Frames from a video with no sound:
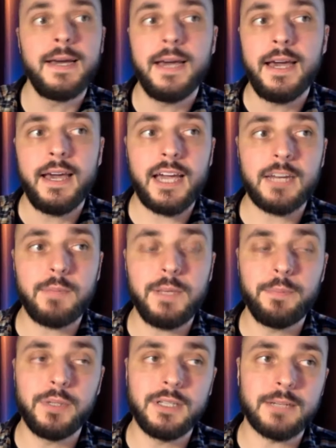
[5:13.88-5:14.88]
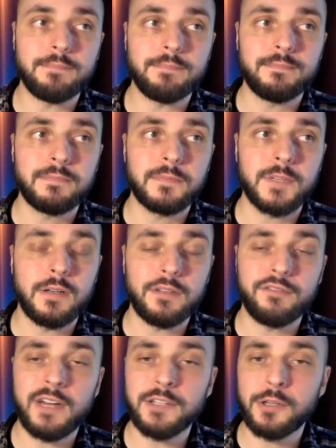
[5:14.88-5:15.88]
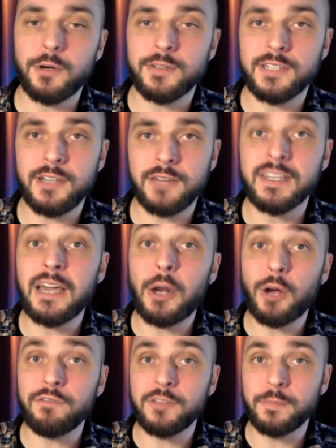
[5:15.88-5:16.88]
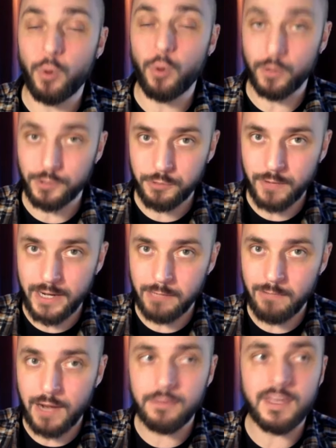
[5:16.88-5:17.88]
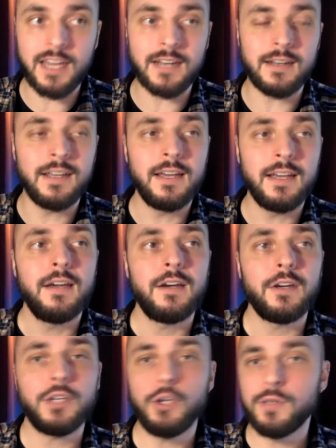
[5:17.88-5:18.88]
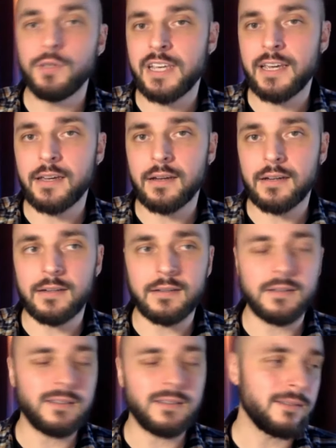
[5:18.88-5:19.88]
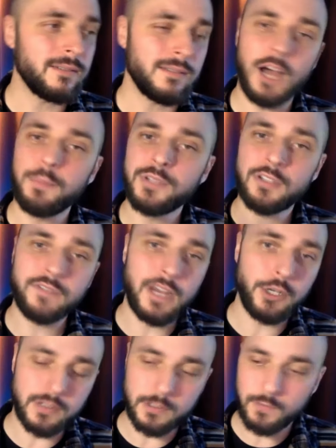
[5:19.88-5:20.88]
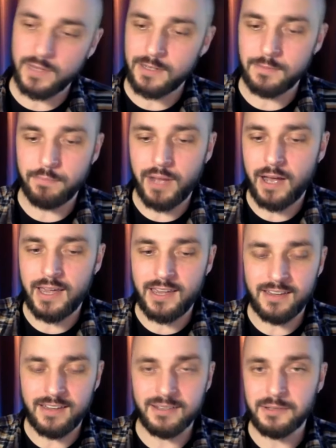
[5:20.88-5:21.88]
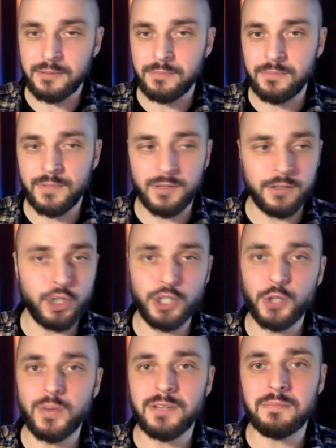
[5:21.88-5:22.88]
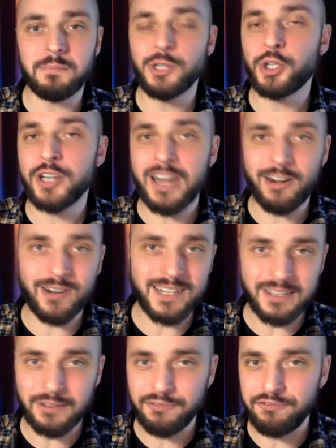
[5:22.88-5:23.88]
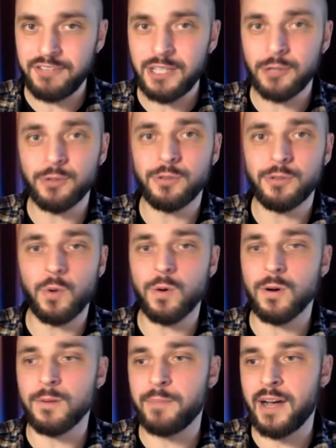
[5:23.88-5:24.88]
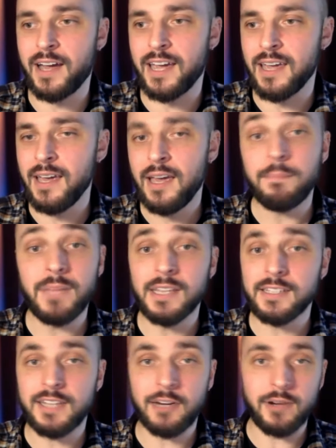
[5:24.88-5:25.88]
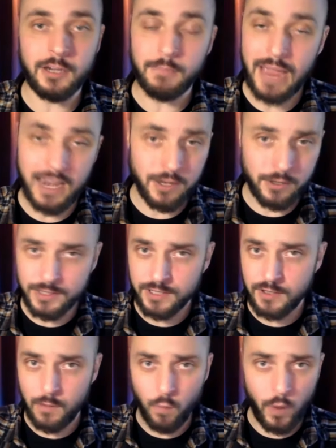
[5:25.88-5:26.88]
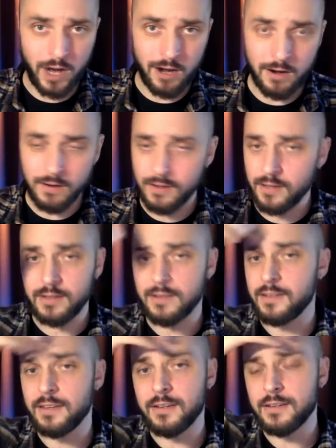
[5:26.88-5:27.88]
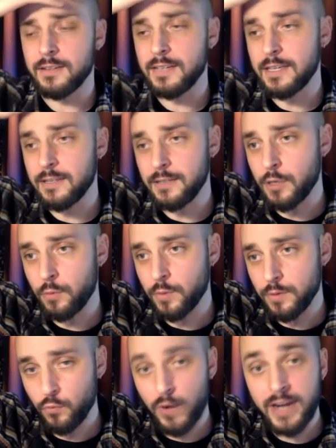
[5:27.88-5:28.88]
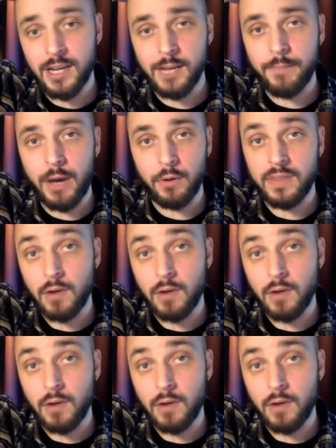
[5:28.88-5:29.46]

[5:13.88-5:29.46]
And people, the phrase goes, you have to get off the porch, right? Rather than using observations written by Jesuit missionaries in the field or by military commanders somewhere, you know, writing about their